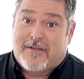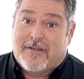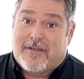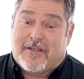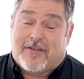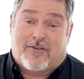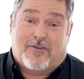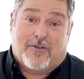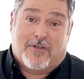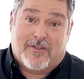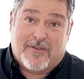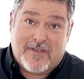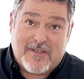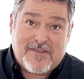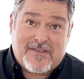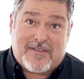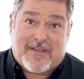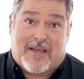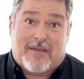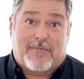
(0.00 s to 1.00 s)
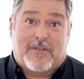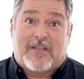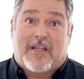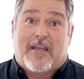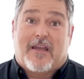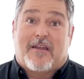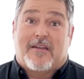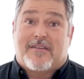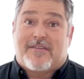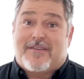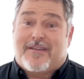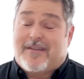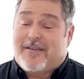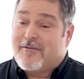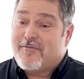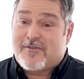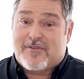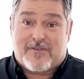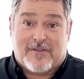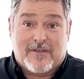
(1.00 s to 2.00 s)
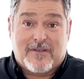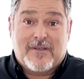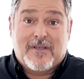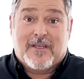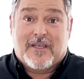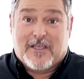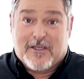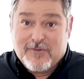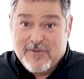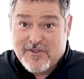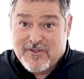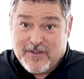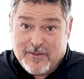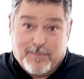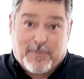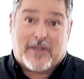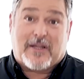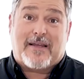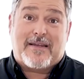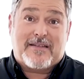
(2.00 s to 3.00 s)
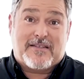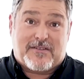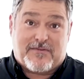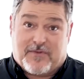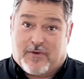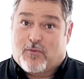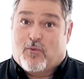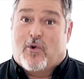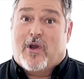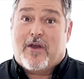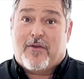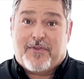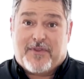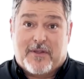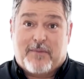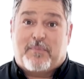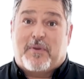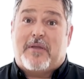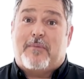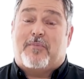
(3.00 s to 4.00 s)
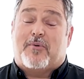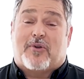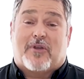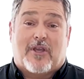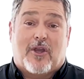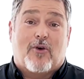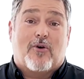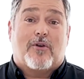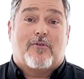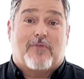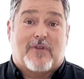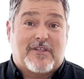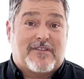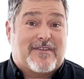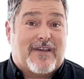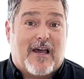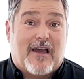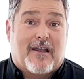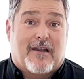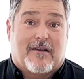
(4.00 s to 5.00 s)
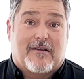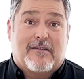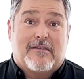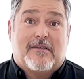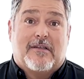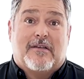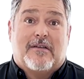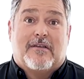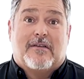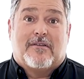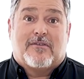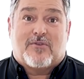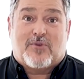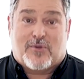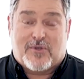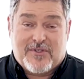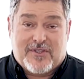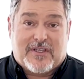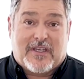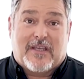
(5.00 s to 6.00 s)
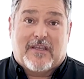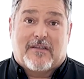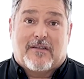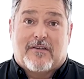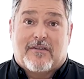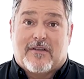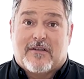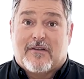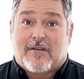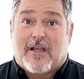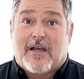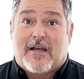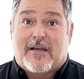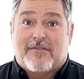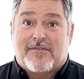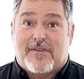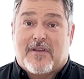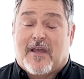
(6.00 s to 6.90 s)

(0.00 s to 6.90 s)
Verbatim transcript: And during this time in Laodicea, it was the it was the place for wealthy people to go and retire towards the end of their lives.